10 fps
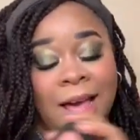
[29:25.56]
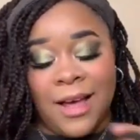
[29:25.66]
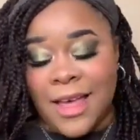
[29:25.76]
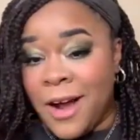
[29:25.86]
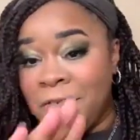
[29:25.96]

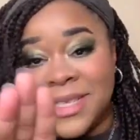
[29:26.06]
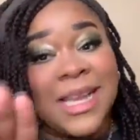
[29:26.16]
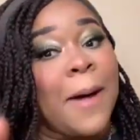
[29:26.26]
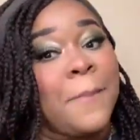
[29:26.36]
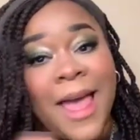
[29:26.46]
e.l.f. is
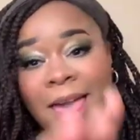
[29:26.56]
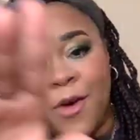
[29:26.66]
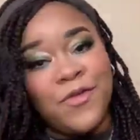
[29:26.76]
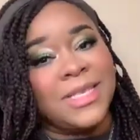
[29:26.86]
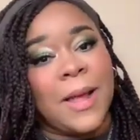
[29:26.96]
not...
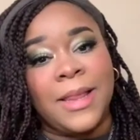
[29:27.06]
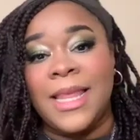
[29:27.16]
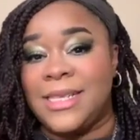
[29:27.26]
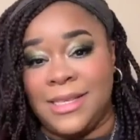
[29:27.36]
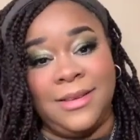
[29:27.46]

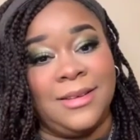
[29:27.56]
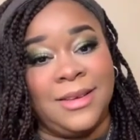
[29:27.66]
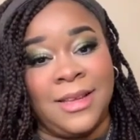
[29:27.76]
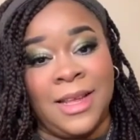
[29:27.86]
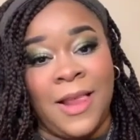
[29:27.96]
listen.
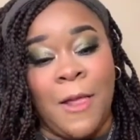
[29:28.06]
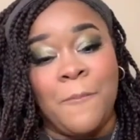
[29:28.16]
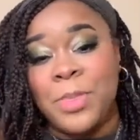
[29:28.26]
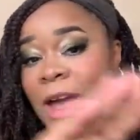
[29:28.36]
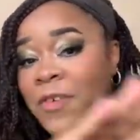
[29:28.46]

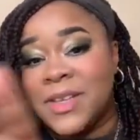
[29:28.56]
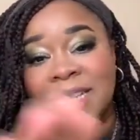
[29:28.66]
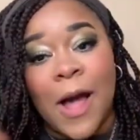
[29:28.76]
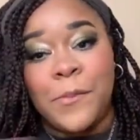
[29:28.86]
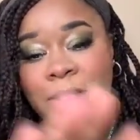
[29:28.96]
e.l.f. is
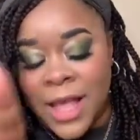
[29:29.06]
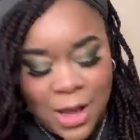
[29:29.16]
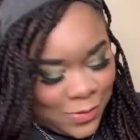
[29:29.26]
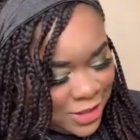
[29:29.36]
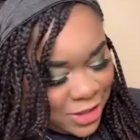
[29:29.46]
not
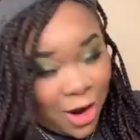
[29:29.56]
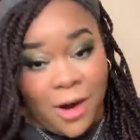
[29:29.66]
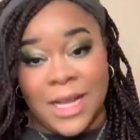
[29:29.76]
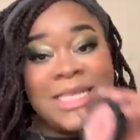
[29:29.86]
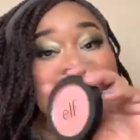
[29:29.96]
playing with y'all.
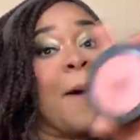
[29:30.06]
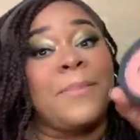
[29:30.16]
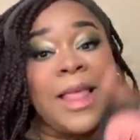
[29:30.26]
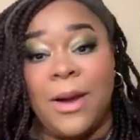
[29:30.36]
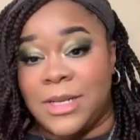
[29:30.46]
It's not
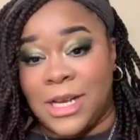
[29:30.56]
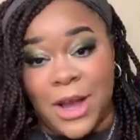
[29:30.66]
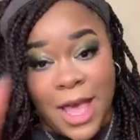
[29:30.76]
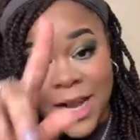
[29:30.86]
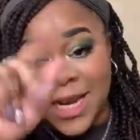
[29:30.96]
playing with y'all.
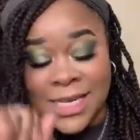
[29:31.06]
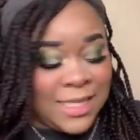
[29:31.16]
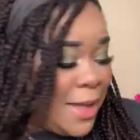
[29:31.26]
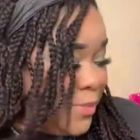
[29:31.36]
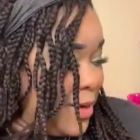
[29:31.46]
Y'all need to
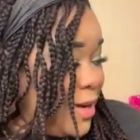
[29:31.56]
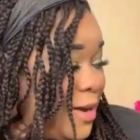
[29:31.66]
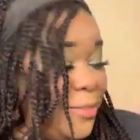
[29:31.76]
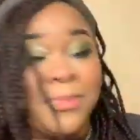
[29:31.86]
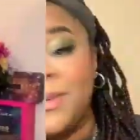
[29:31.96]
step it up.